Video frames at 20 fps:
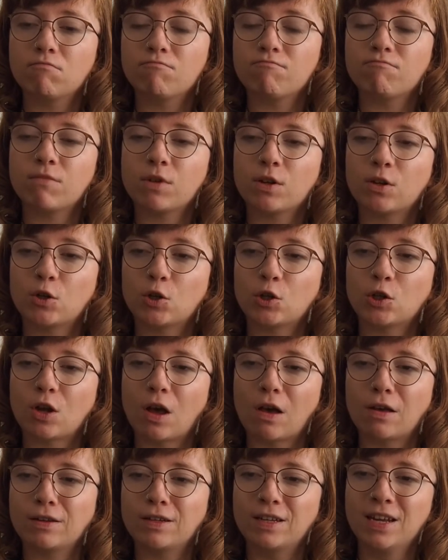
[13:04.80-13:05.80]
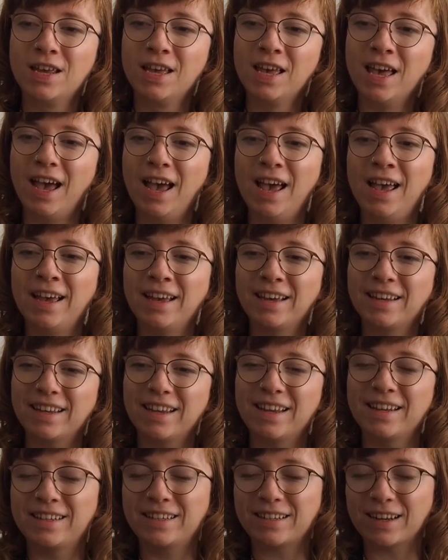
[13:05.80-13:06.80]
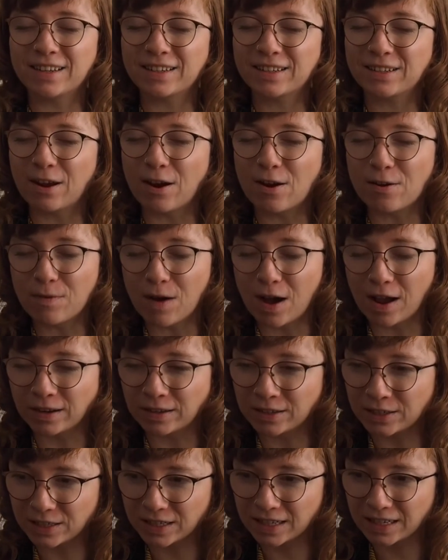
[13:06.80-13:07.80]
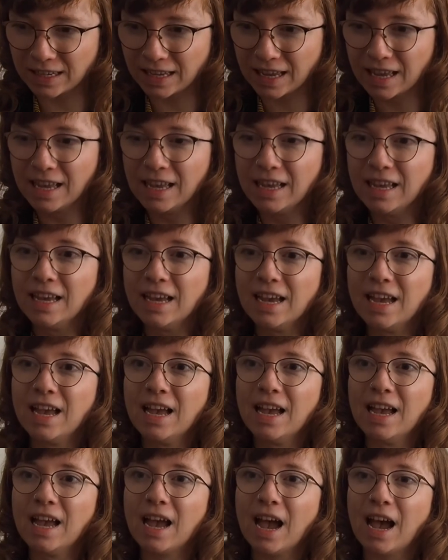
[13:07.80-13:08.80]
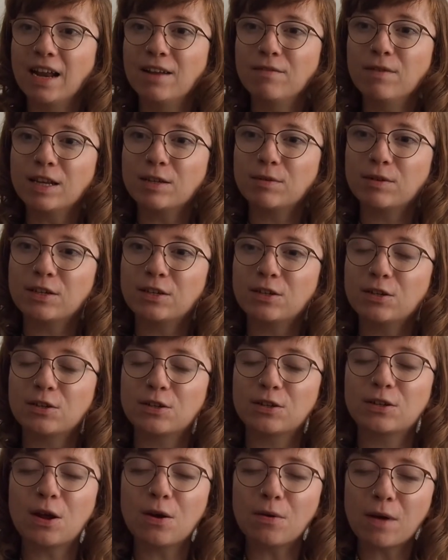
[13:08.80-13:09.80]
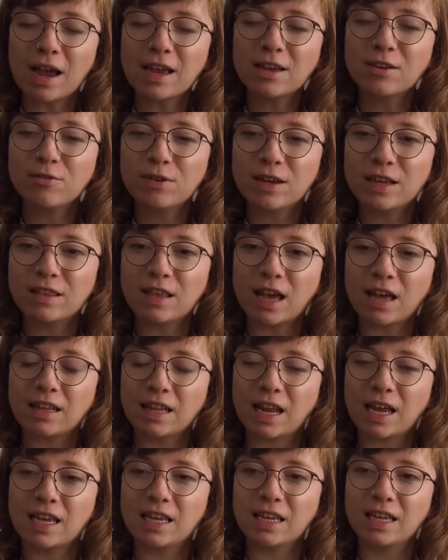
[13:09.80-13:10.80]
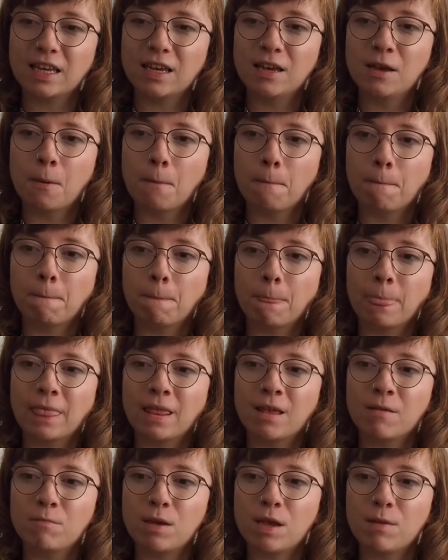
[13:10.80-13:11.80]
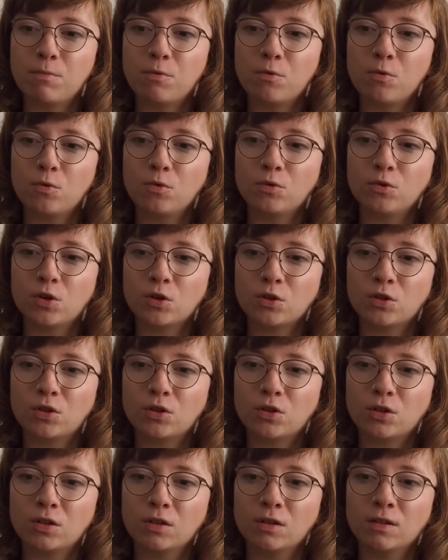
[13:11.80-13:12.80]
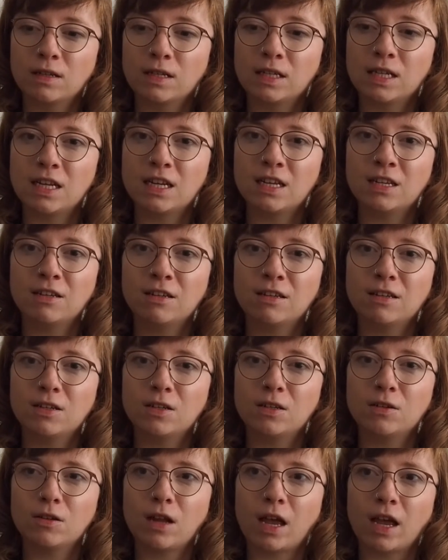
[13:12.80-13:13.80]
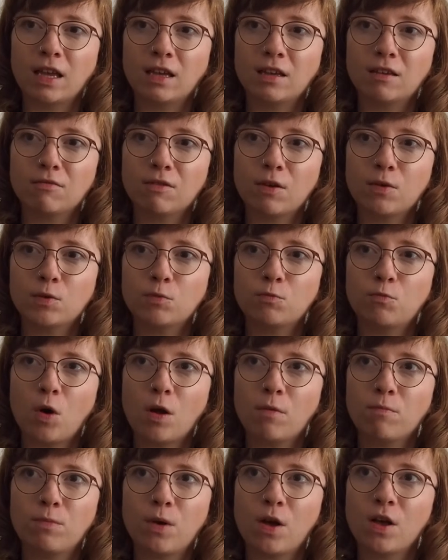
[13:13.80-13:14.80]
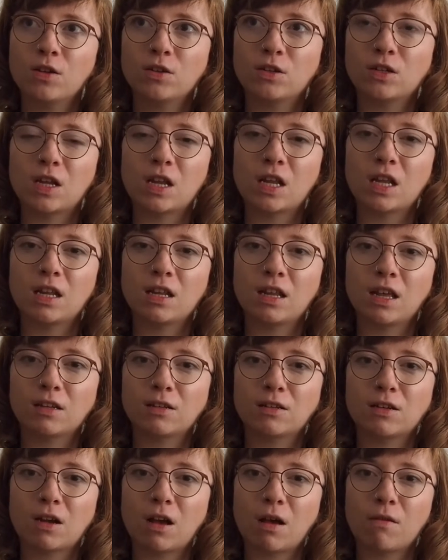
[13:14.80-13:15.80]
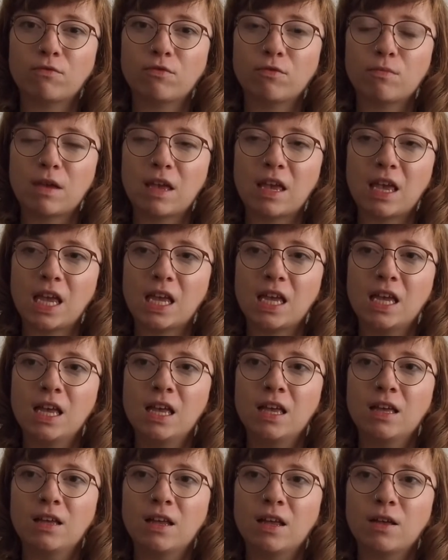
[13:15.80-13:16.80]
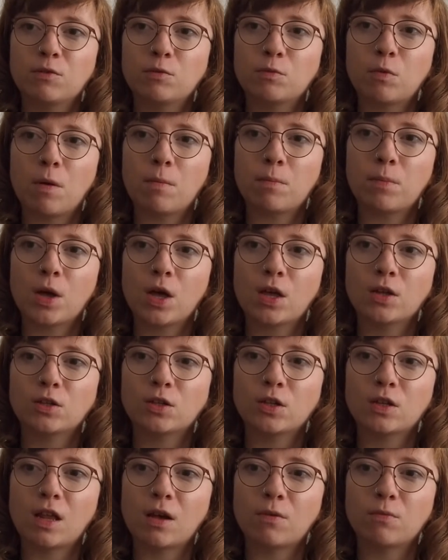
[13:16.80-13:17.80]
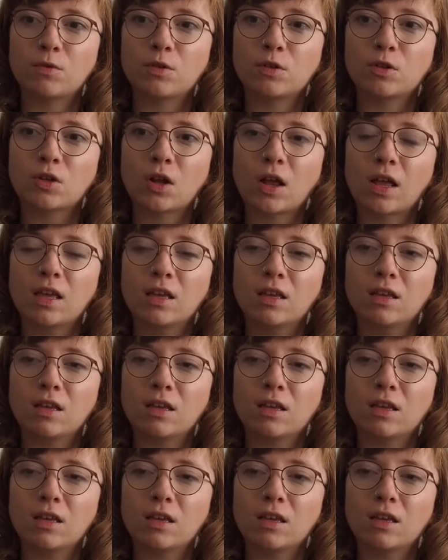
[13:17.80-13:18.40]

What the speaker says: it just sucks. It sucks so much. And it makes me just so angry that like people just didn't, like, there was one person that stuck up for me. There was one person that was like